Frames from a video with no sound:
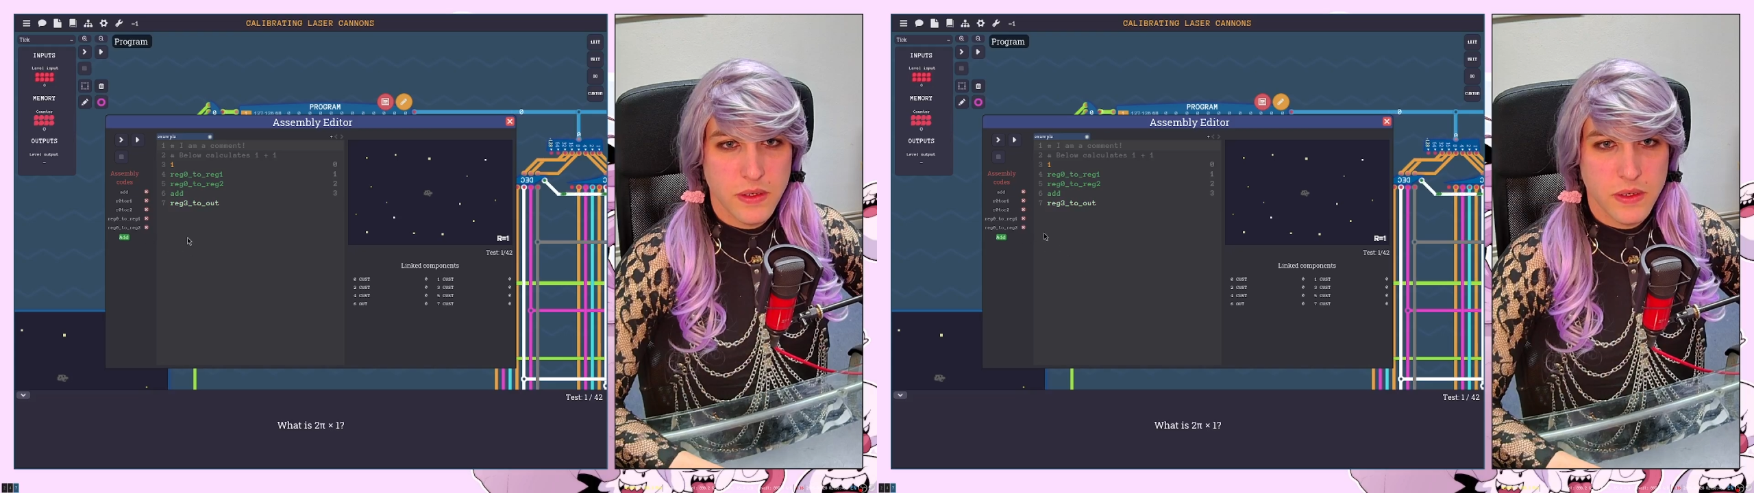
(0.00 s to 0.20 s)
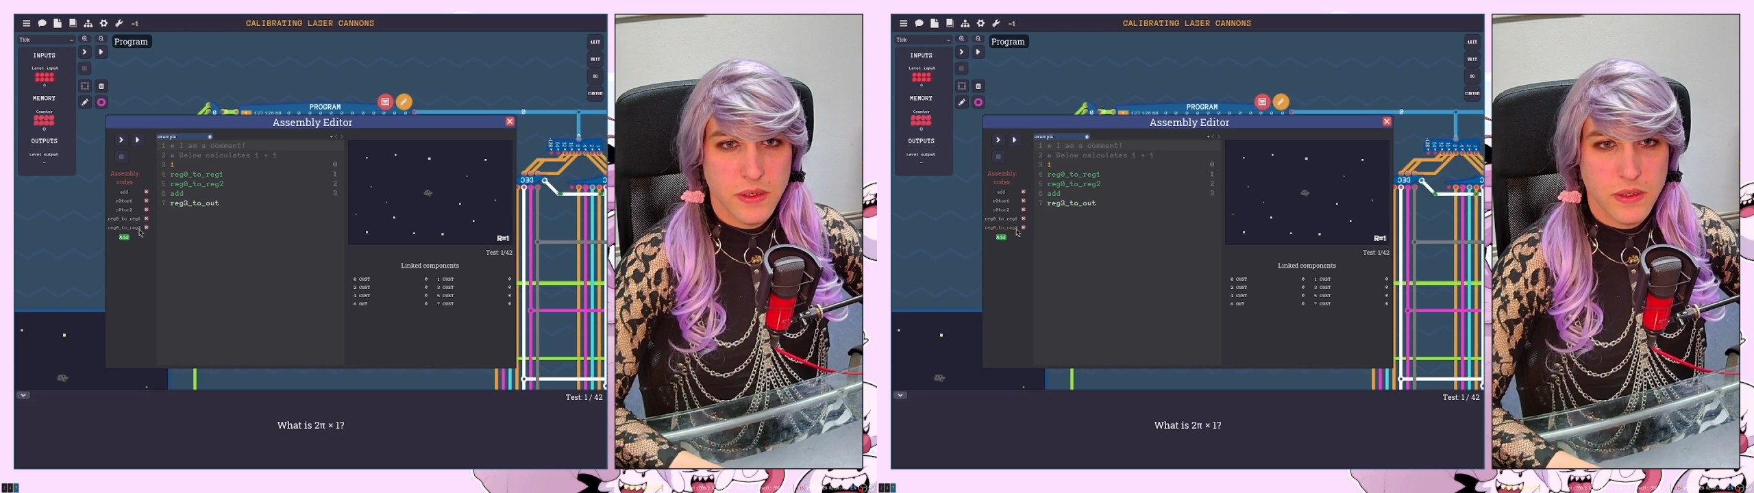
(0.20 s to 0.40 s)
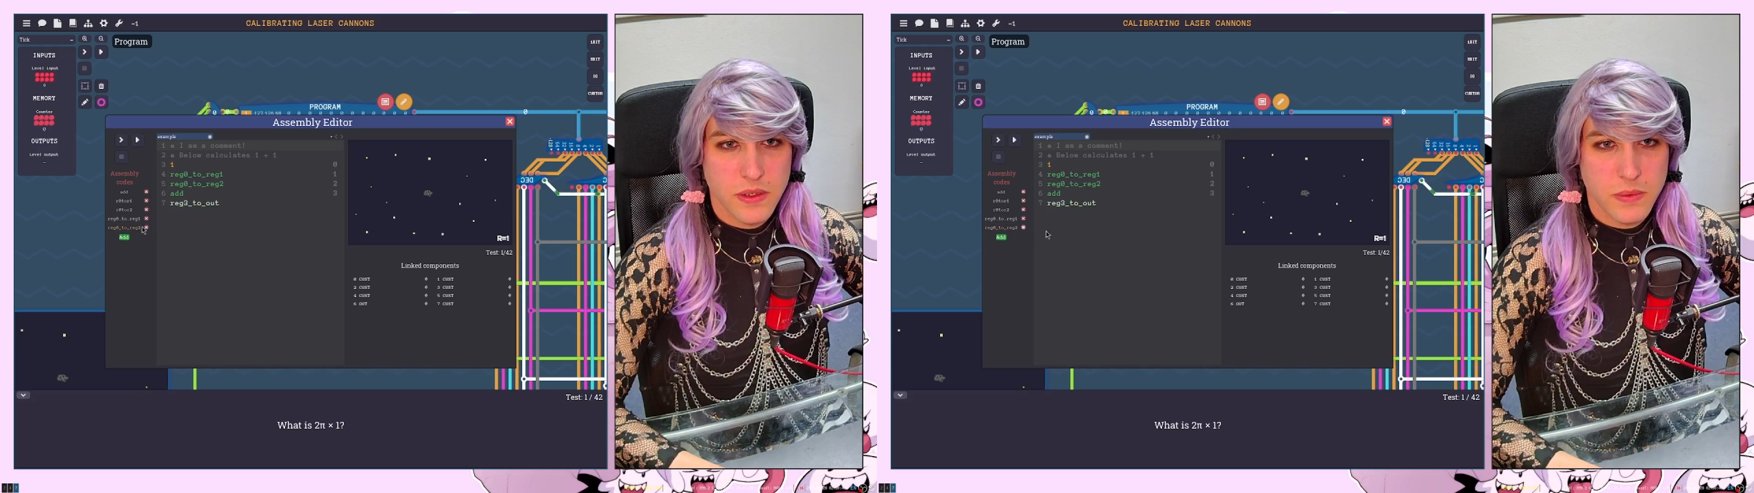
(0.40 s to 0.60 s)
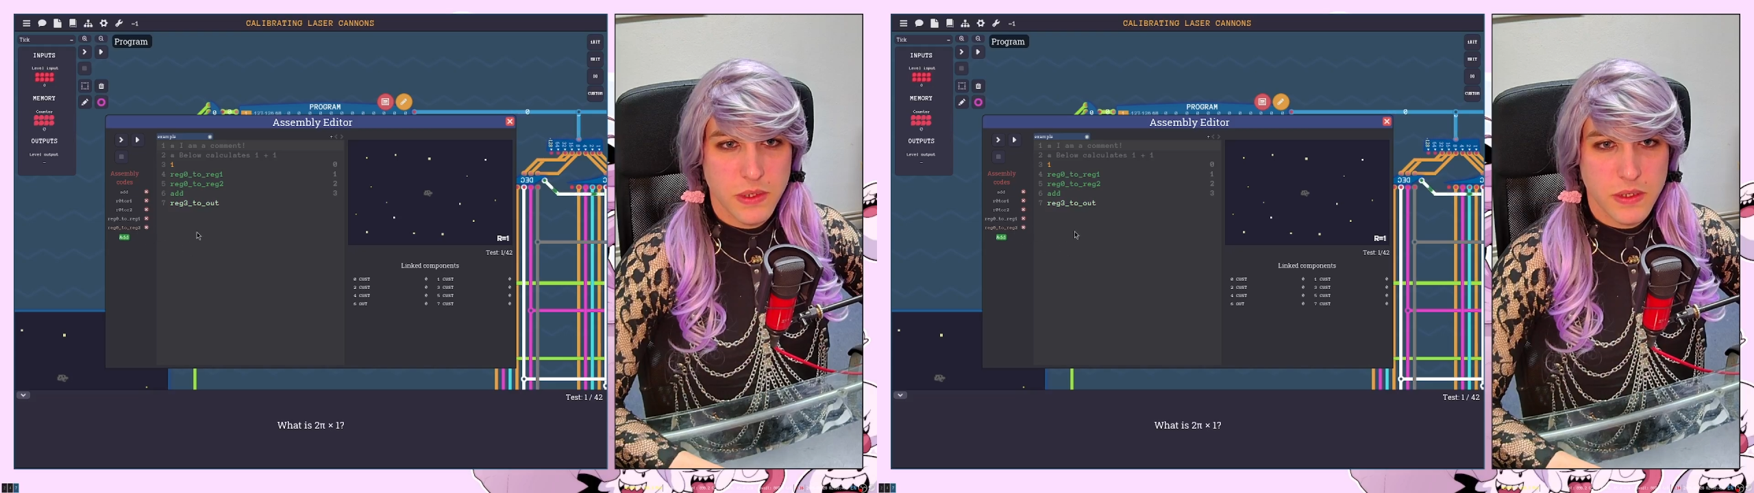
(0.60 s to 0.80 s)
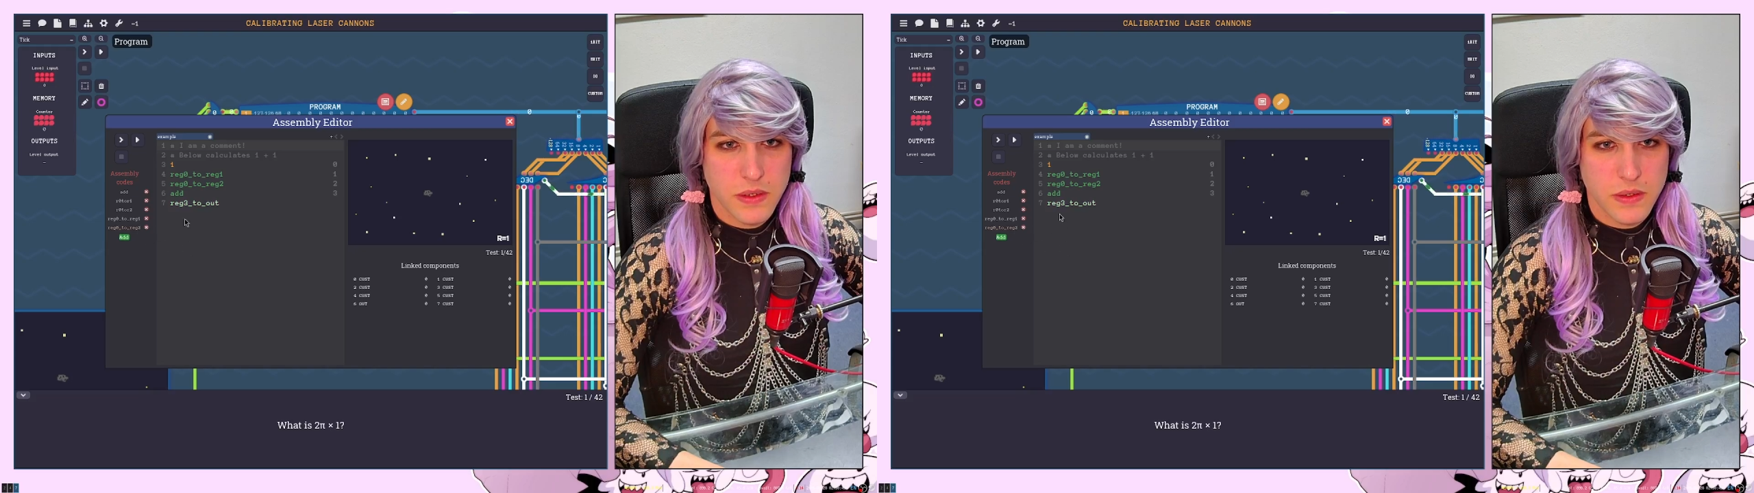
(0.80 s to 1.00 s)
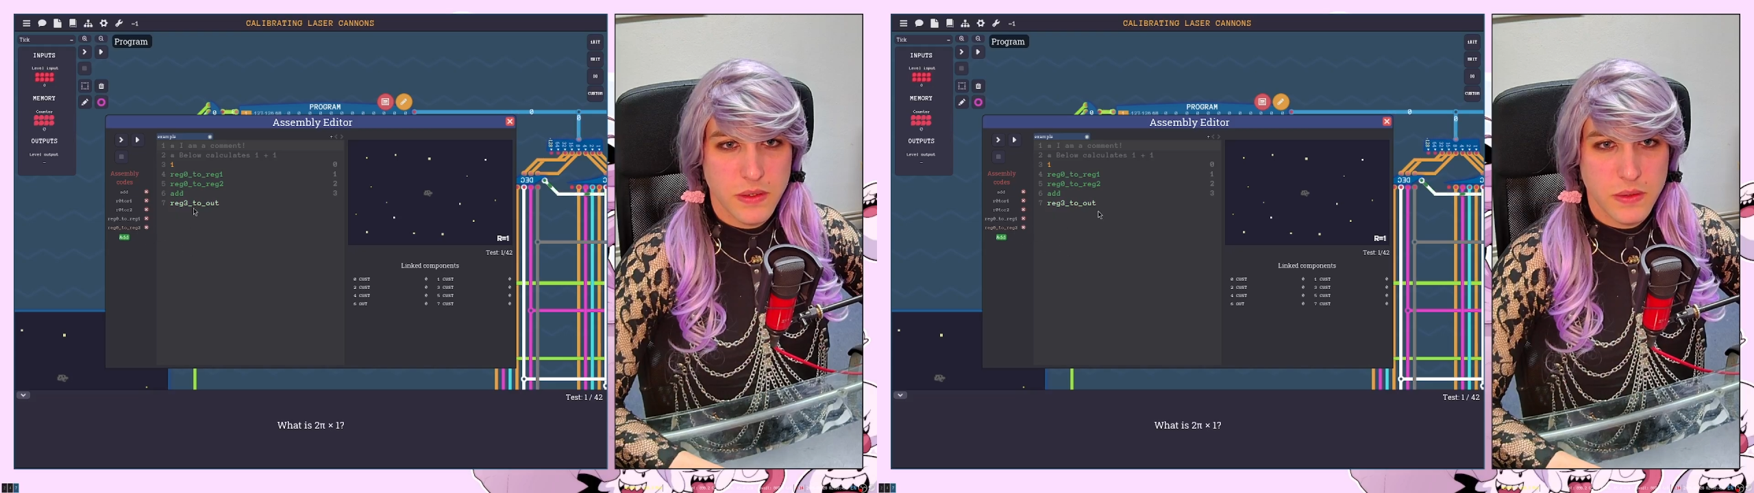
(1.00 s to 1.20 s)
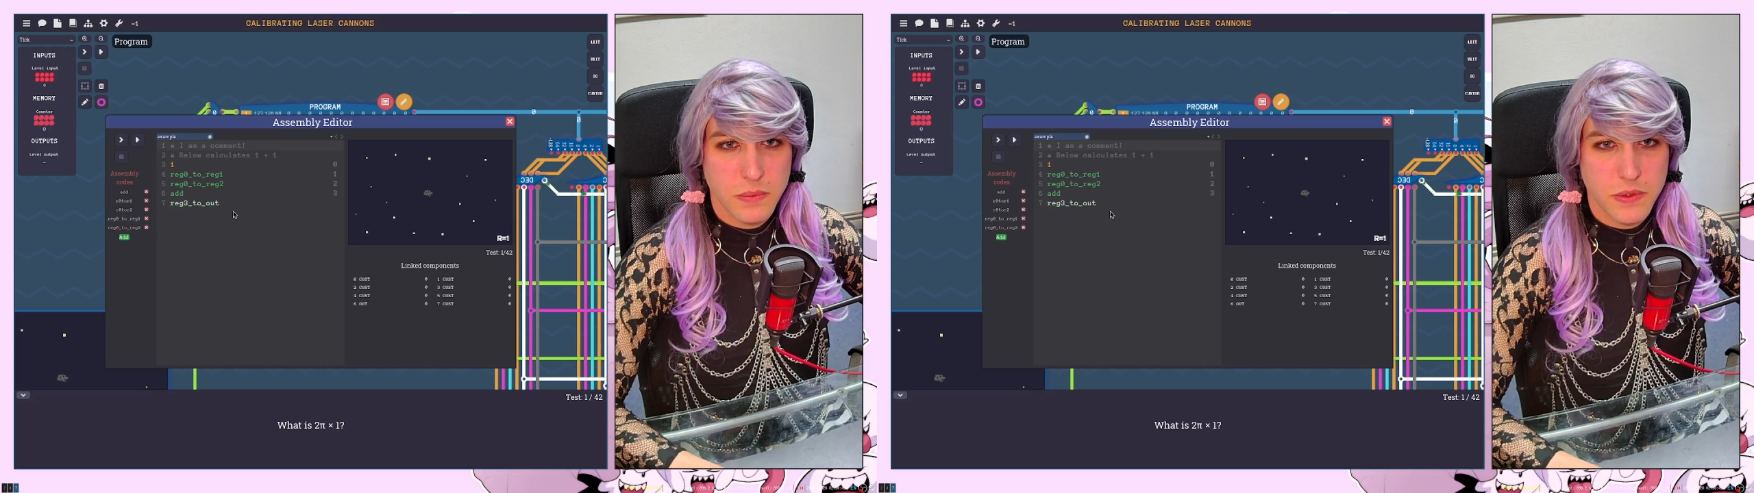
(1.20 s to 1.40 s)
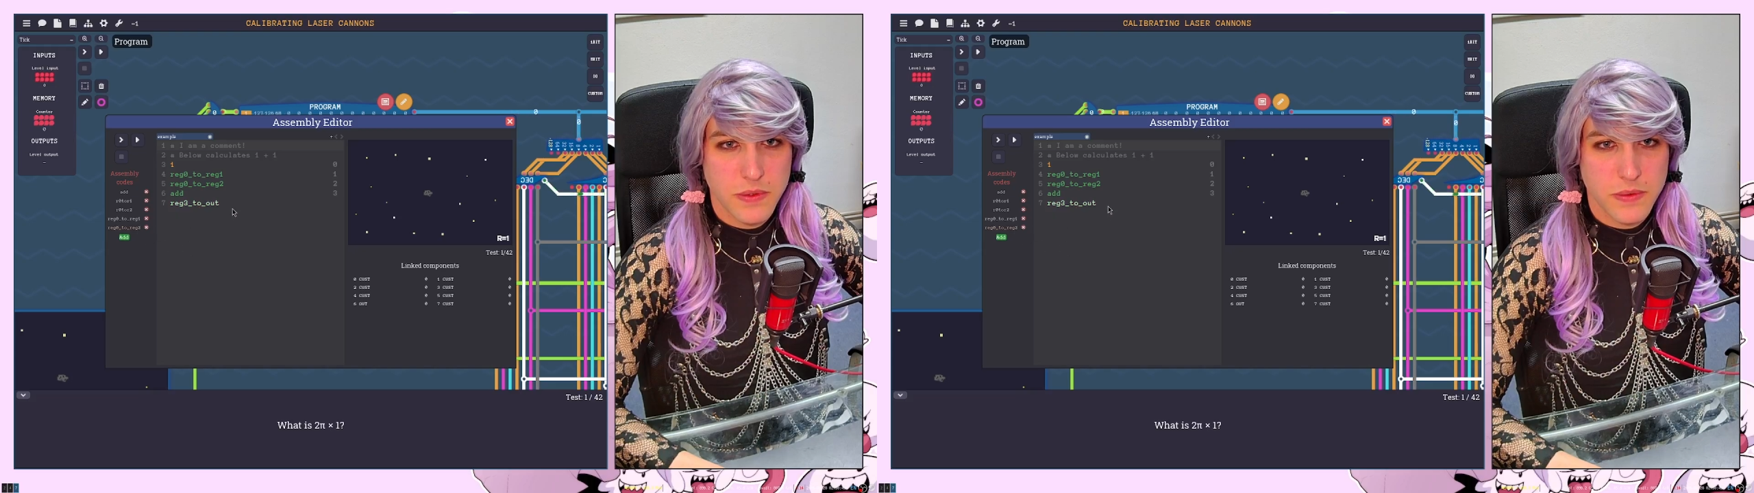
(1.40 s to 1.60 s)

And this one is going to, oops.